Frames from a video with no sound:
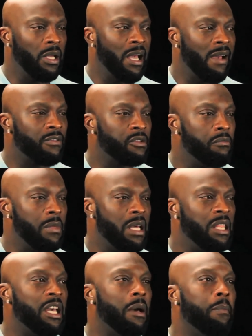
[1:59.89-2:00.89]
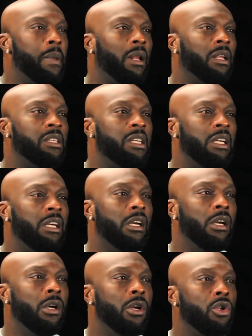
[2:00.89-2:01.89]
gives me the ability
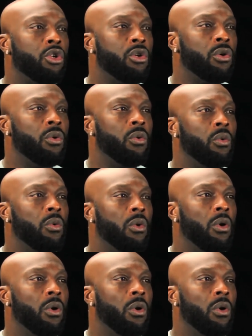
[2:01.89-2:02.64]
to